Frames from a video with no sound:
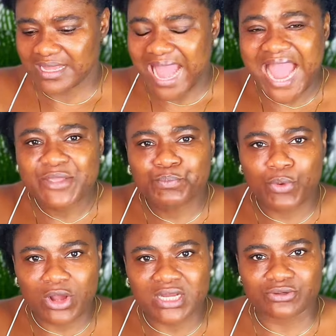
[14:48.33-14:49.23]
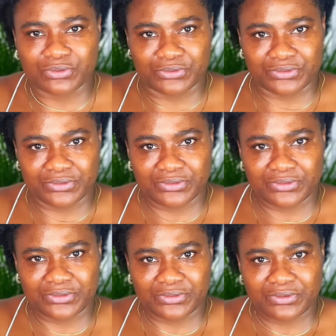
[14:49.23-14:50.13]
Einbürgerung
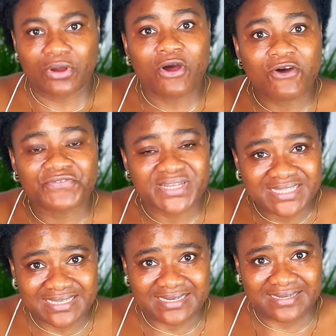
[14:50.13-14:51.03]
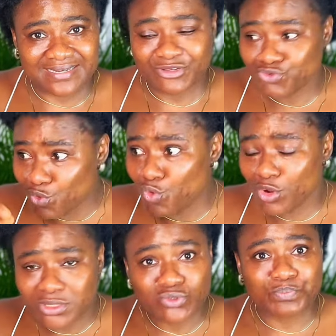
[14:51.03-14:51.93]
of a thing, you
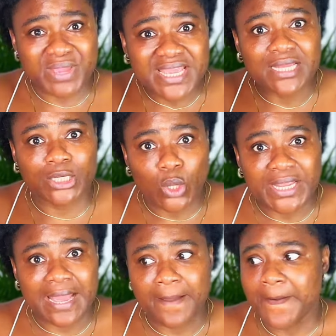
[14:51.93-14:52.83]
going to pay a lawyer.